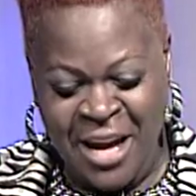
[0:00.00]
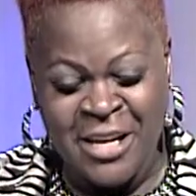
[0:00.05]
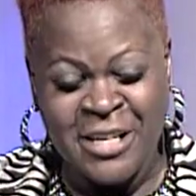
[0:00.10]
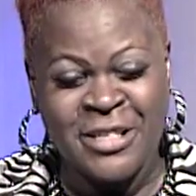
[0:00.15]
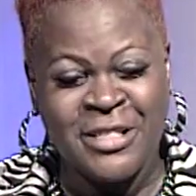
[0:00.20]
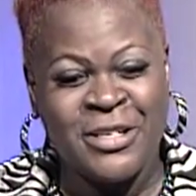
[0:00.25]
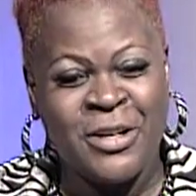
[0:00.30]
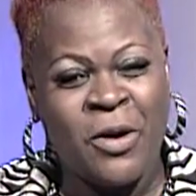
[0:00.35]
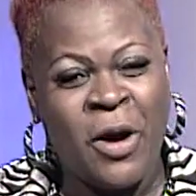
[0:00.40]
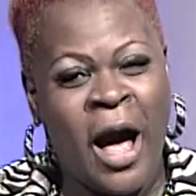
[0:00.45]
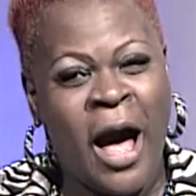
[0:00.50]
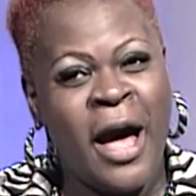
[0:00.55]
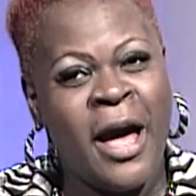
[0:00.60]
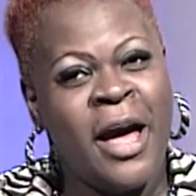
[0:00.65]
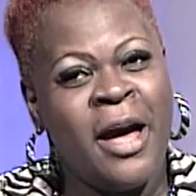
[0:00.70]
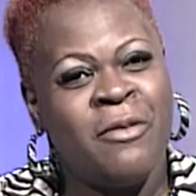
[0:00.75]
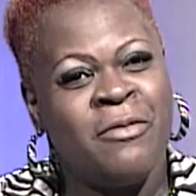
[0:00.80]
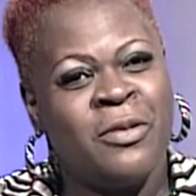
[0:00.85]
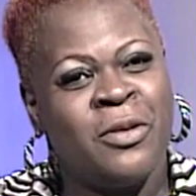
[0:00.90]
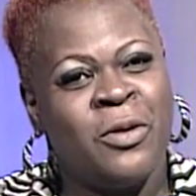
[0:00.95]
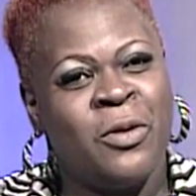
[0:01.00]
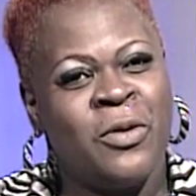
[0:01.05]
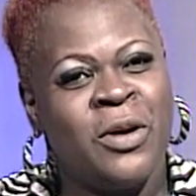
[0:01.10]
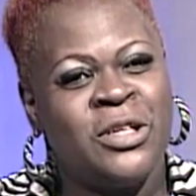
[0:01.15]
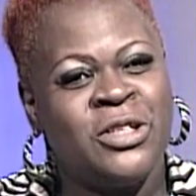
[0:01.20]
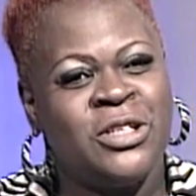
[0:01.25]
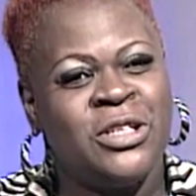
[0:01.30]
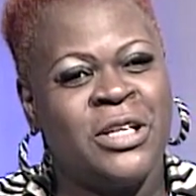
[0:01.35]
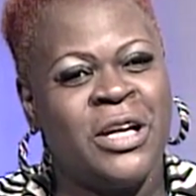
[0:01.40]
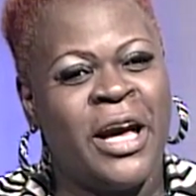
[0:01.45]
So I have a
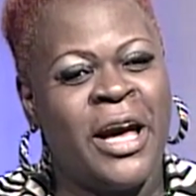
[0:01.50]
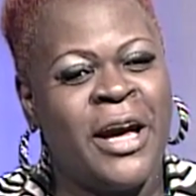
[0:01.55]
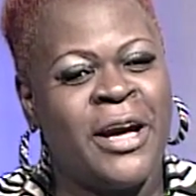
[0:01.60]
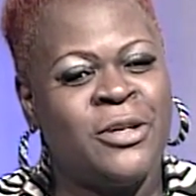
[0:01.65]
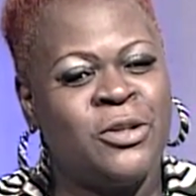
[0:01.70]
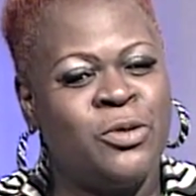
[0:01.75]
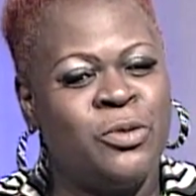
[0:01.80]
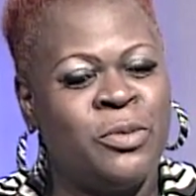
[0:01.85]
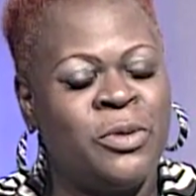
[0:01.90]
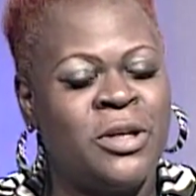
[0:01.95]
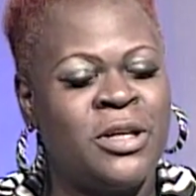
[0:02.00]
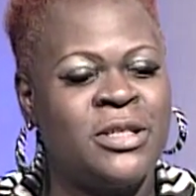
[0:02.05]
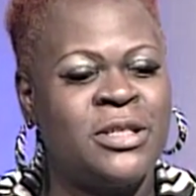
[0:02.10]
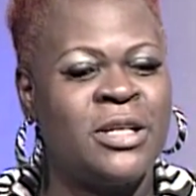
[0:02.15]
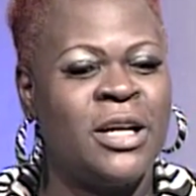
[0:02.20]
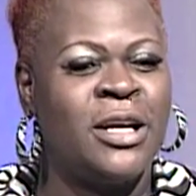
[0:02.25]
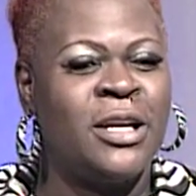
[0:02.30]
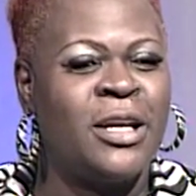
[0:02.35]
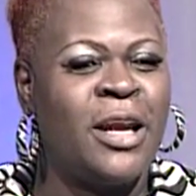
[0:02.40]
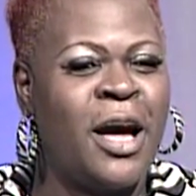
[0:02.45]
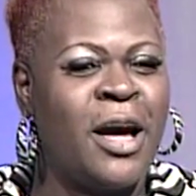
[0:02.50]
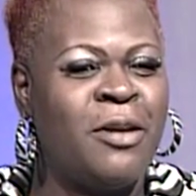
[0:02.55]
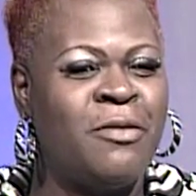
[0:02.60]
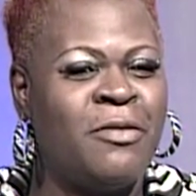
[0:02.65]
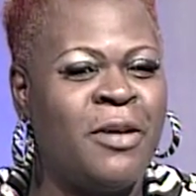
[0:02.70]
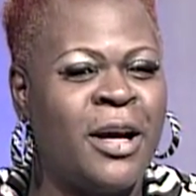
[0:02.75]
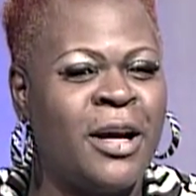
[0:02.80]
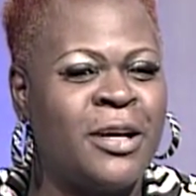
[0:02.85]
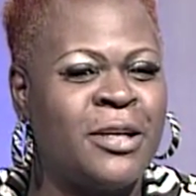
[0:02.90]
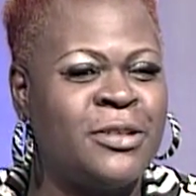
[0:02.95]
question to ask you because a lot
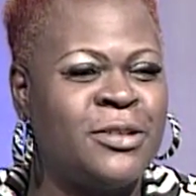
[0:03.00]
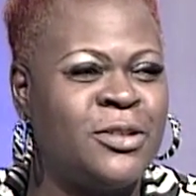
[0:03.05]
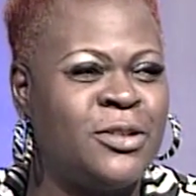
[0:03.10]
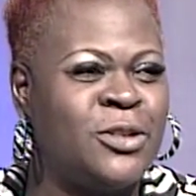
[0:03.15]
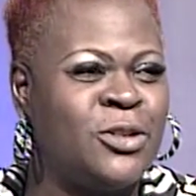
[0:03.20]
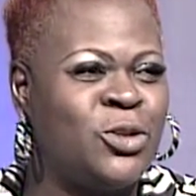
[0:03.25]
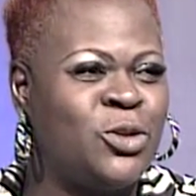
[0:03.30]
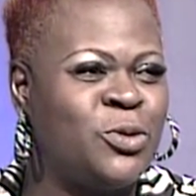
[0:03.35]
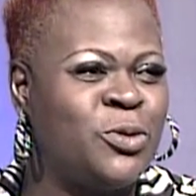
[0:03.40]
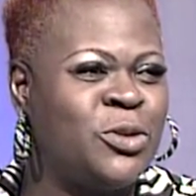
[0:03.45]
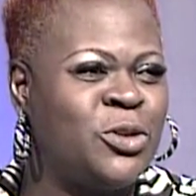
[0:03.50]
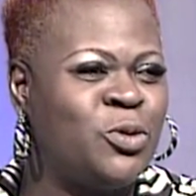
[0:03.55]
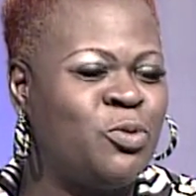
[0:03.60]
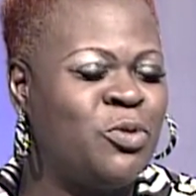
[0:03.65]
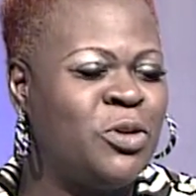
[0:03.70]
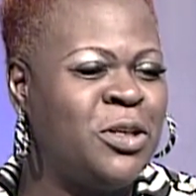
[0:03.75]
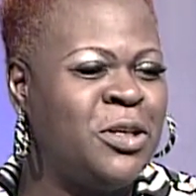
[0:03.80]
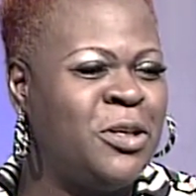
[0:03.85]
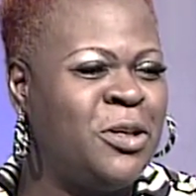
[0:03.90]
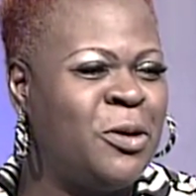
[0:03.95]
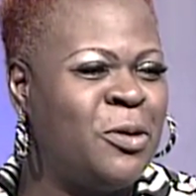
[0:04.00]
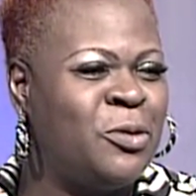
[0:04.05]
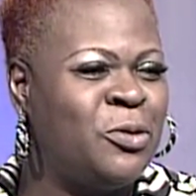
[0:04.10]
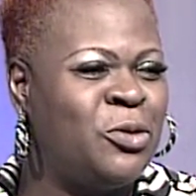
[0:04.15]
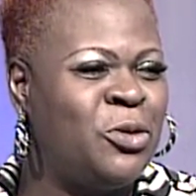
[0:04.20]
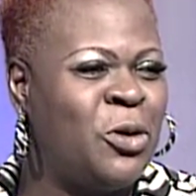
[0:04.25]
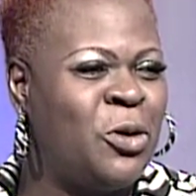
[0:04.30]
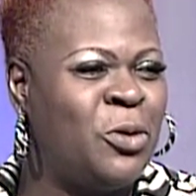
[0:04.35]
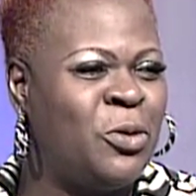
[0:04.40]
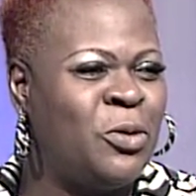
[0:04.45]
of our constituents really
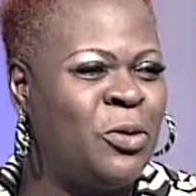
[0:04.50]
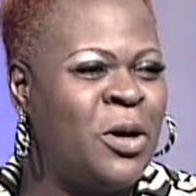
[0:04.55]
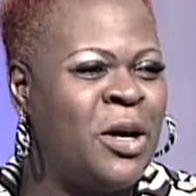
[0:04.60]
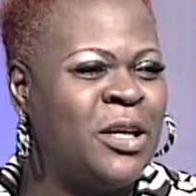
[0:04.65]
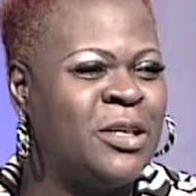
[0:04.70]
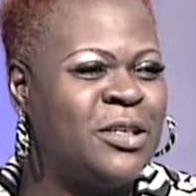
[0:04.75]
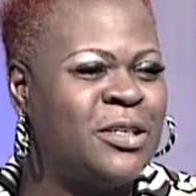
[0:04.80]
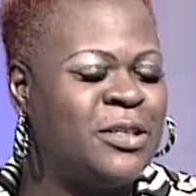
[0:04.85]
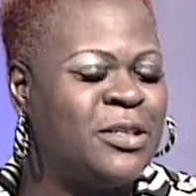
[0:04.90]
don't know the